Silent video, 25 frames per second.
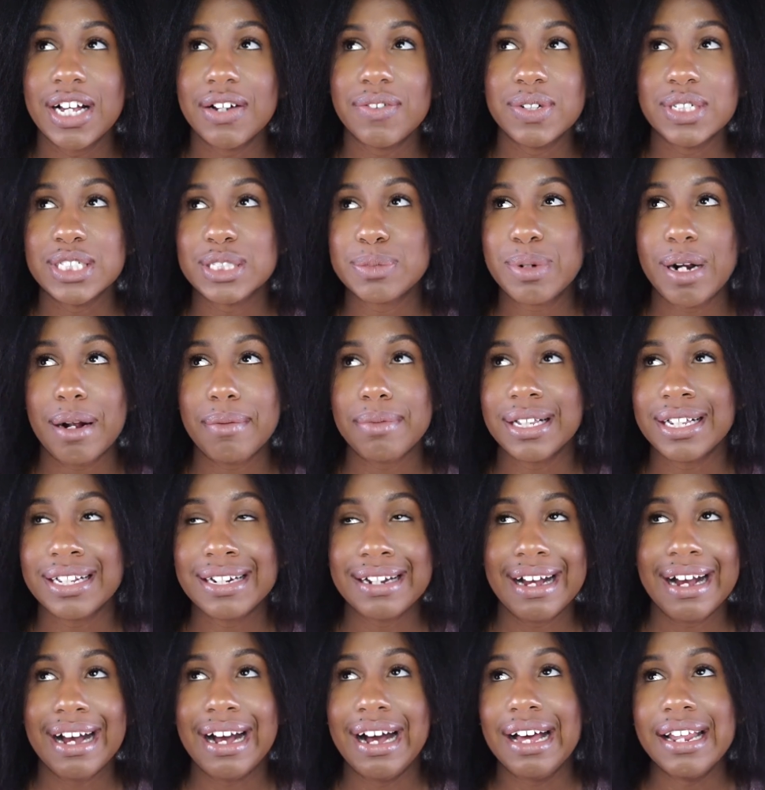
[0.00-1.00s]
level, it's probably
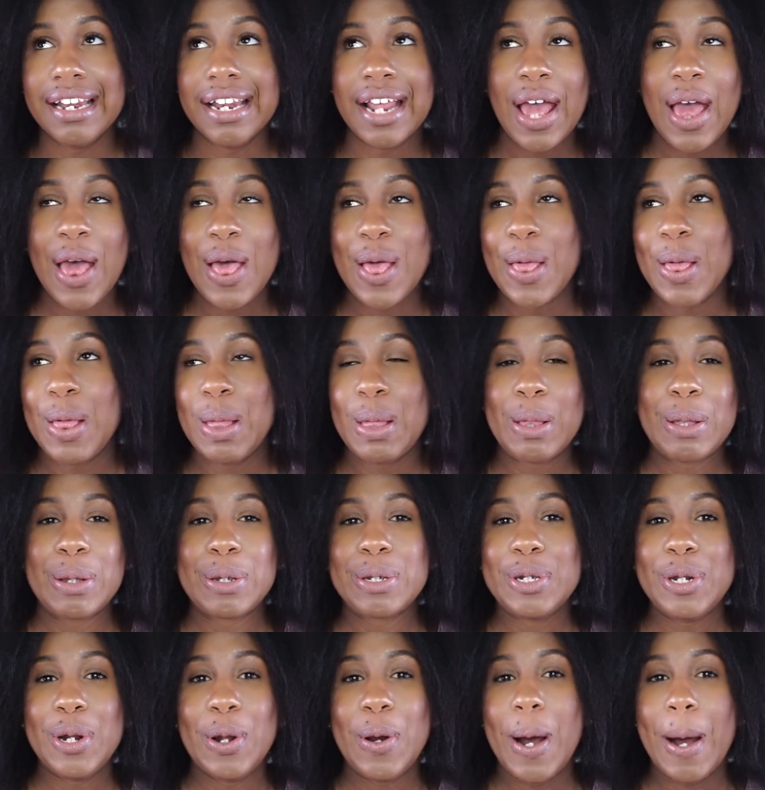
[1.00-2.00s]
not,
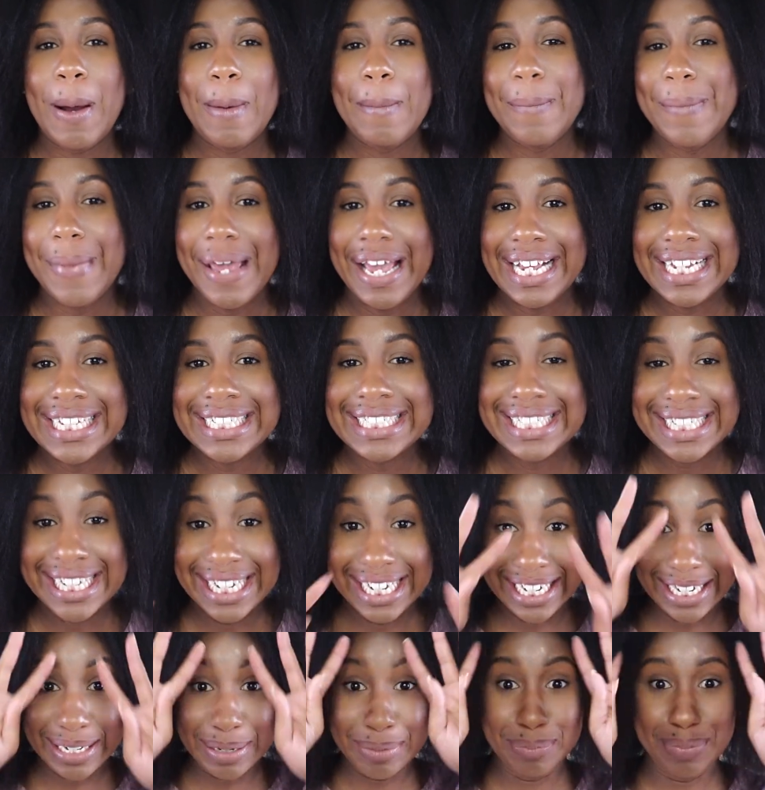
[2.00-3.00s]
you know,
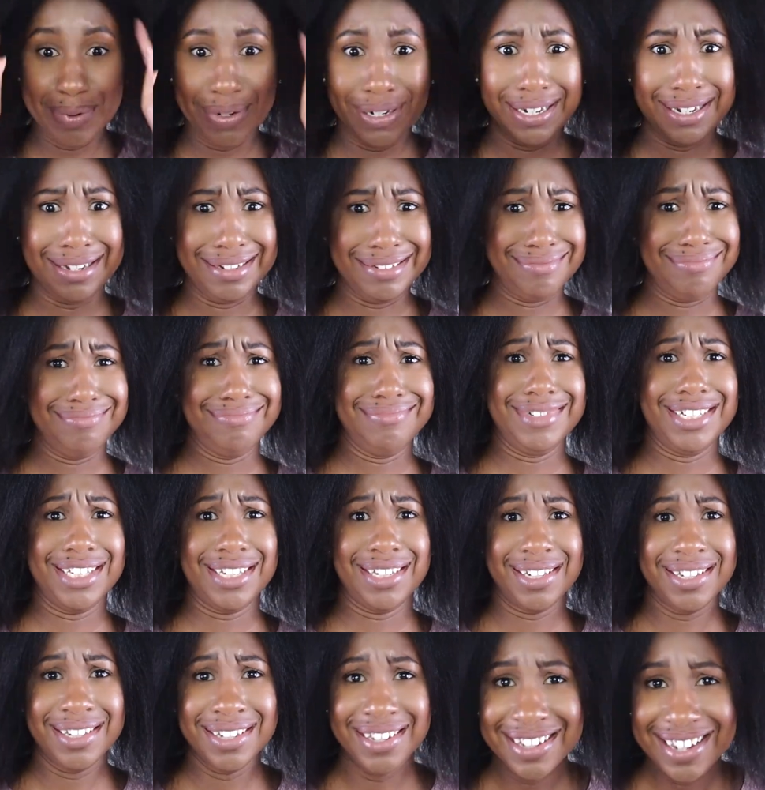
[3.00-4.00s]
amazing, but
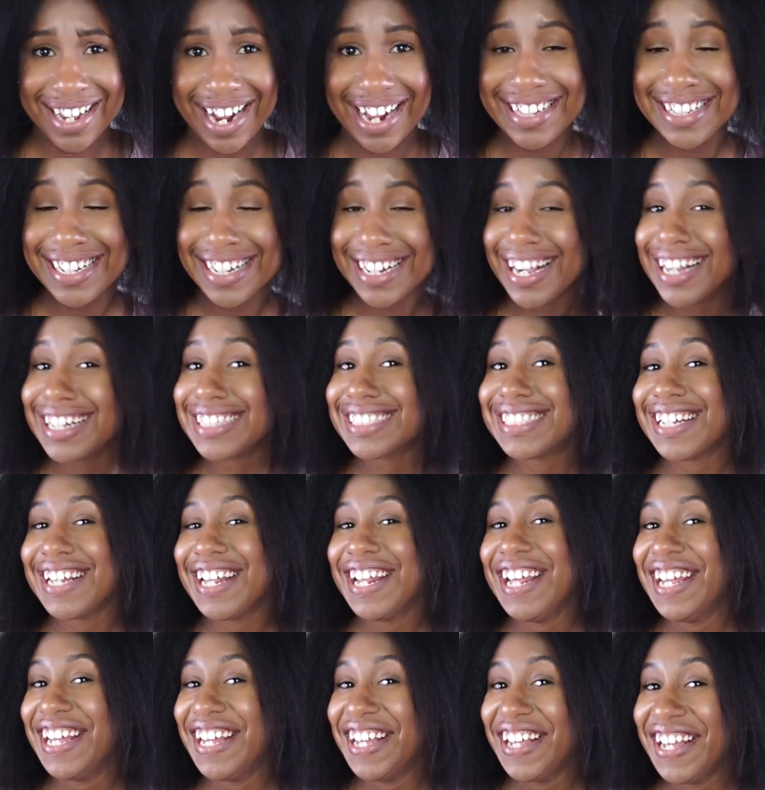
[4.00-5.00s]
I think I
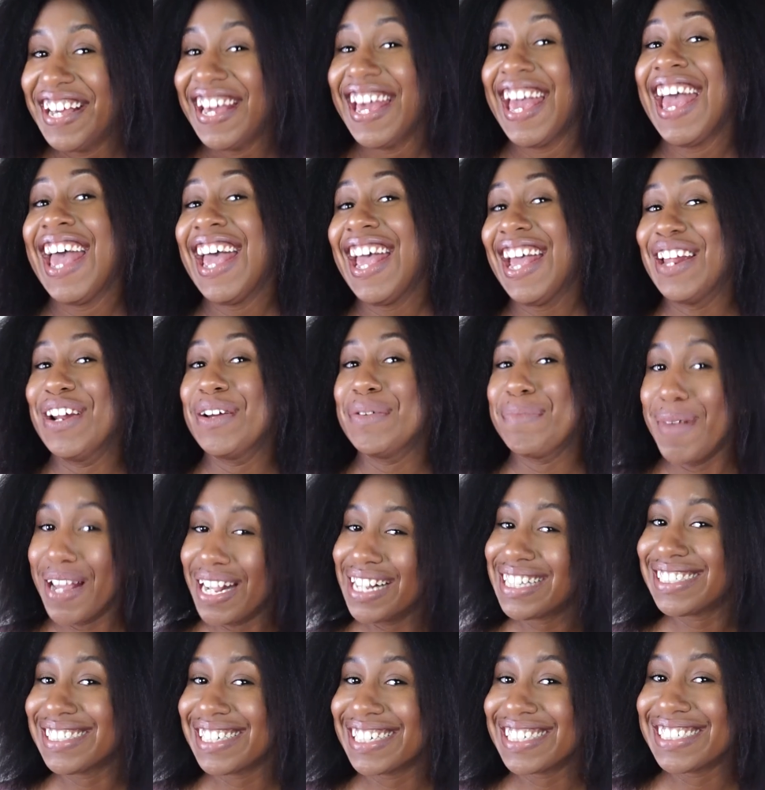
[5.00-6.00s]
did an
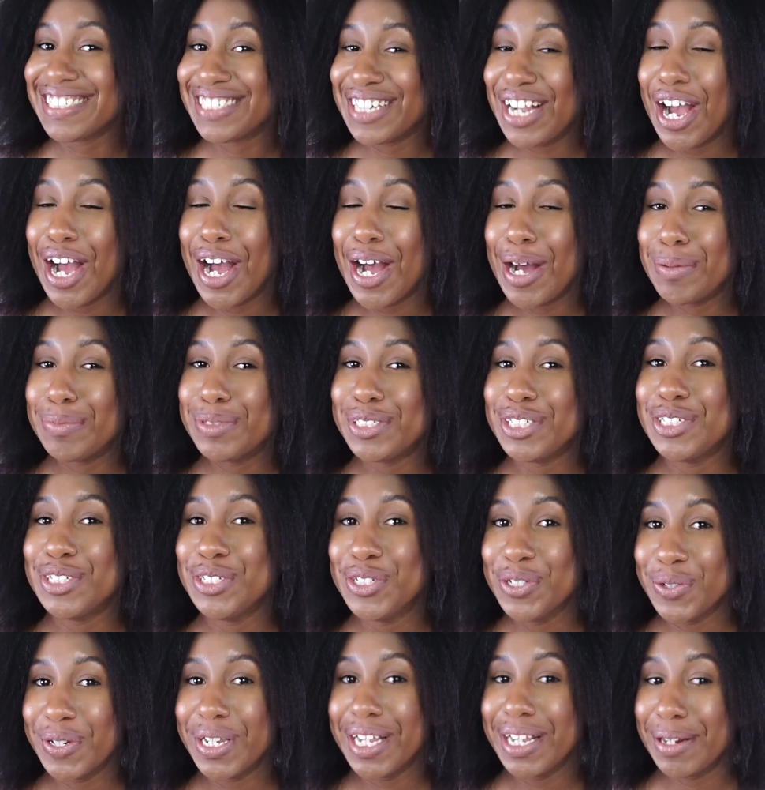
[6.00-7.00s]
amazing job to
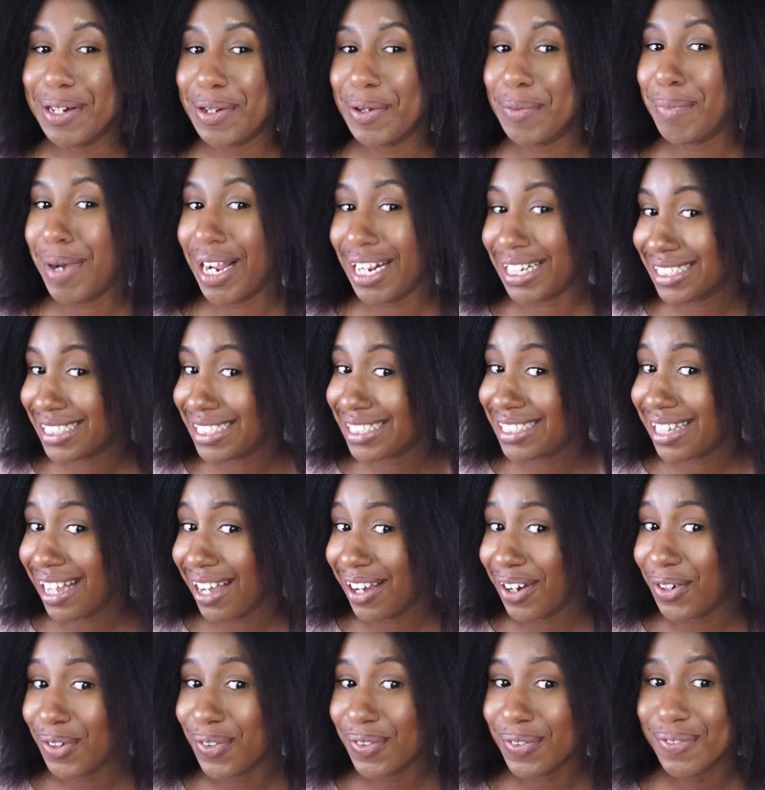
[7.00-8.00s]
do it
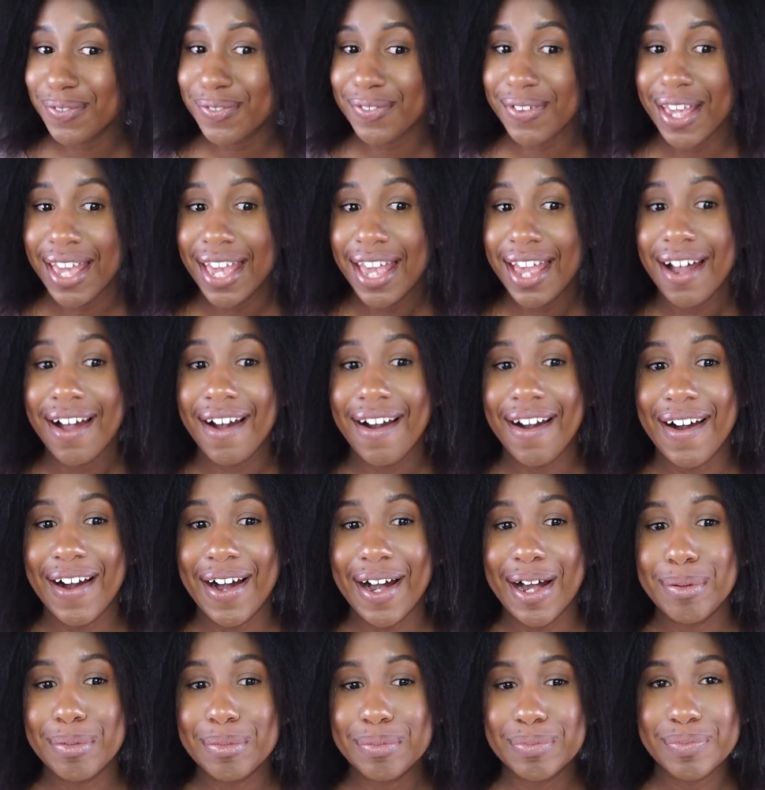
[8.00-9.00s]
myself.
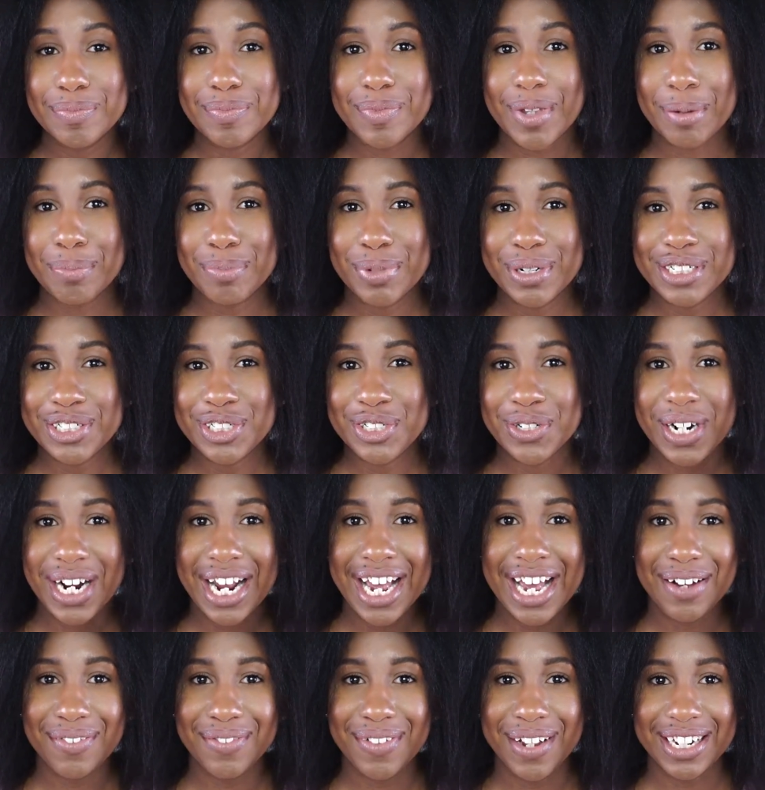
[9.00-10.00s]
Um, I'm pretty sure I
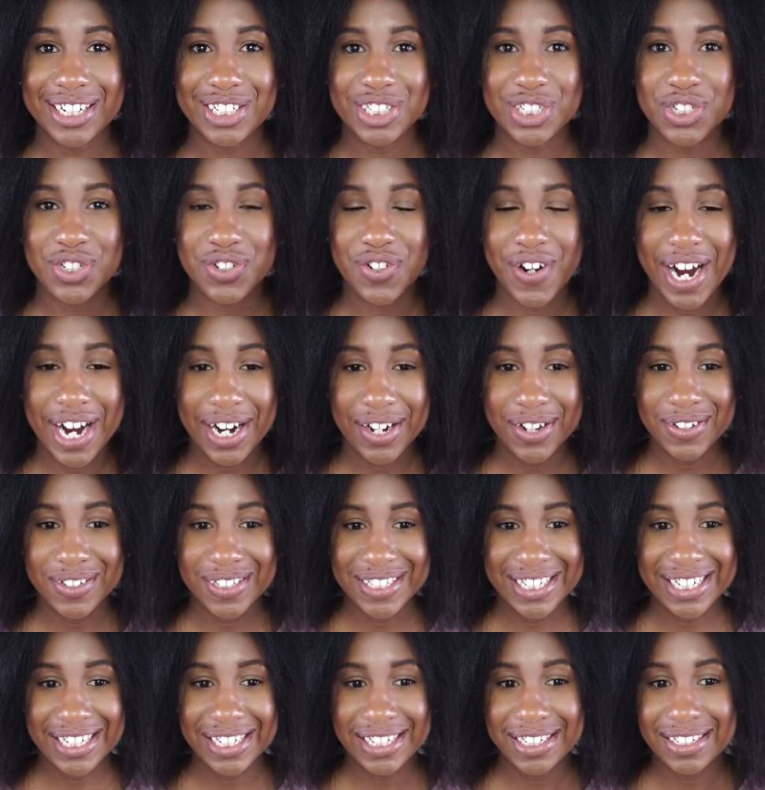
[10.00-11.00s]
have like
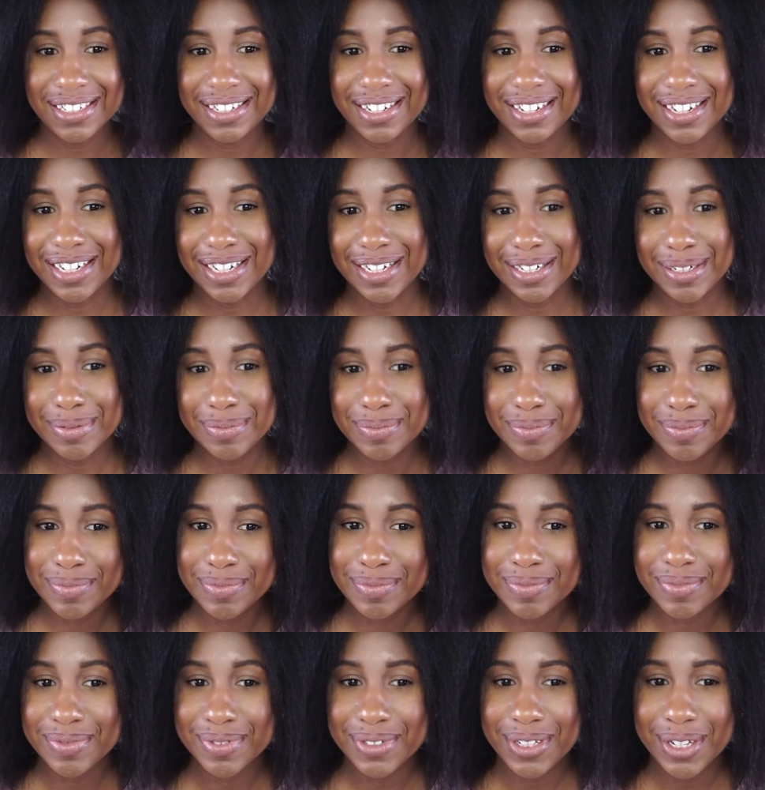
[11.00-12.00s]
straggly, um,
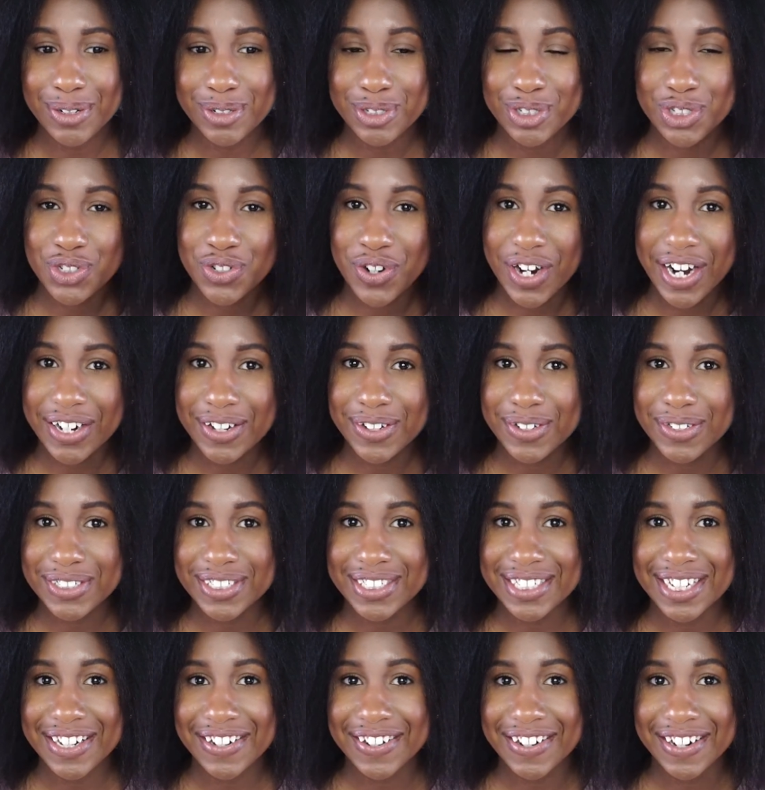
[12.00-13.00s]
little
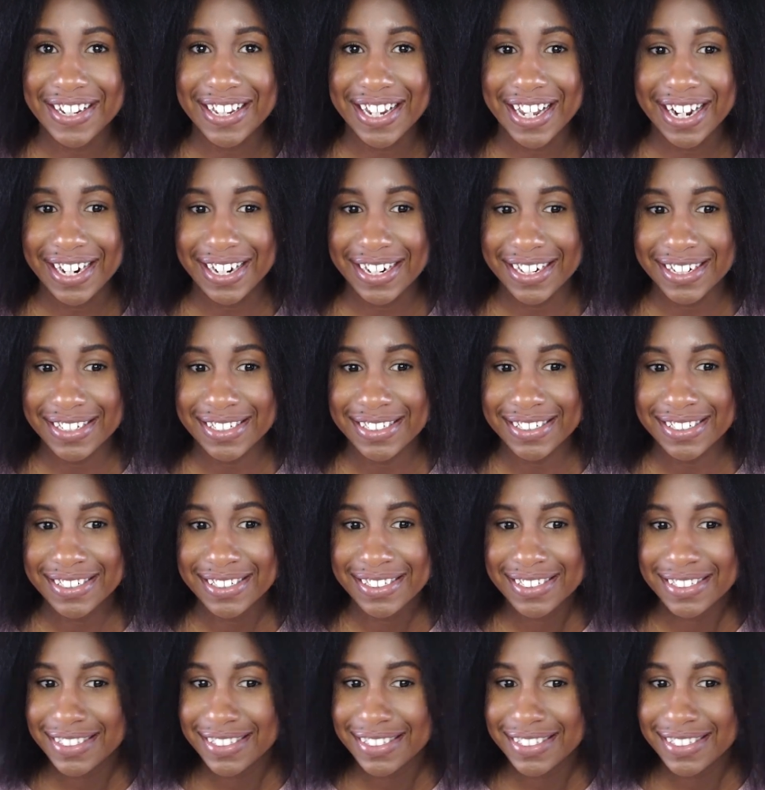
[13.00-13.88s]
straggles here and there.